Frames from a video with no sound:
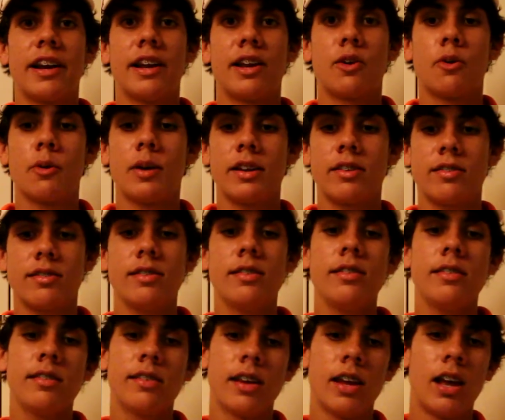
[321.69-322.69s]
any
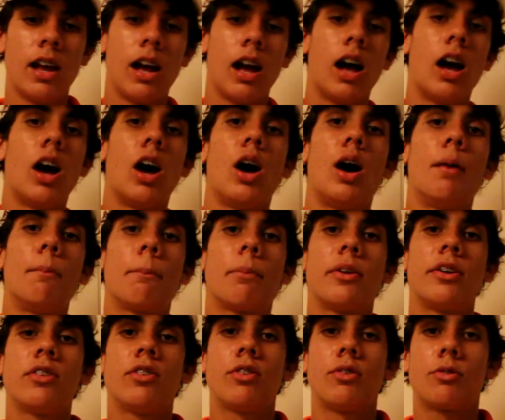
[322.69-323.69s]
questions,
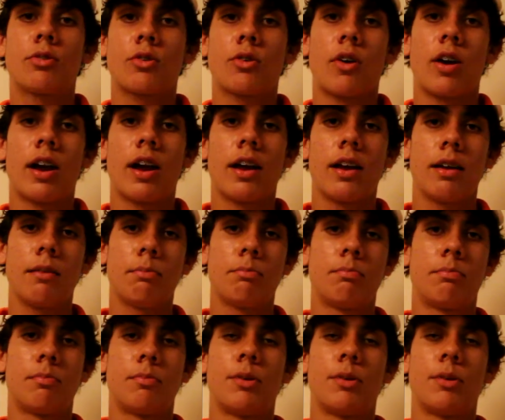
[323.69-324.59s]
please subscribe.